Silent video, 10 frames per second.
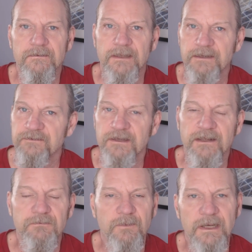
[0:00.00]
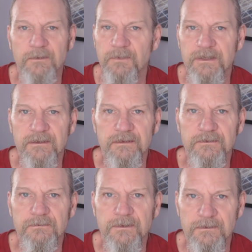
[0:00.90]
like I said, I'd recommend that
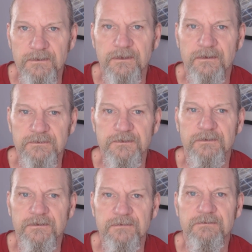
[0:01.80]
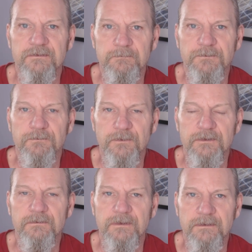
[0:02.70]
you look at alternatives before
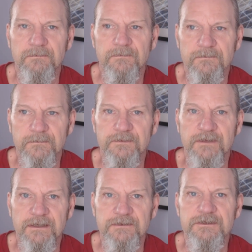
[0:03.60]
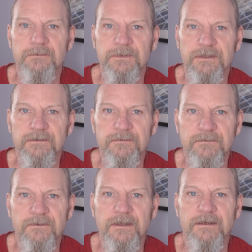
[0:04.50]
you decide to jump in
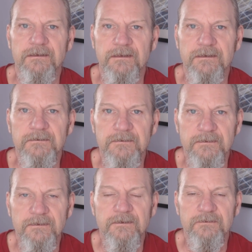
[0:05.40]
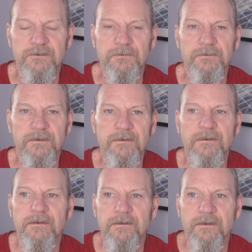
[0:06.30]
to anything. So
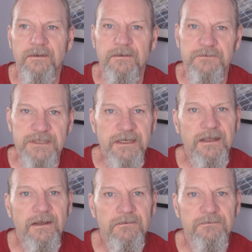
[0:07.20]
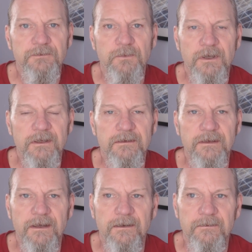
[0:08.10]
check it out if you want.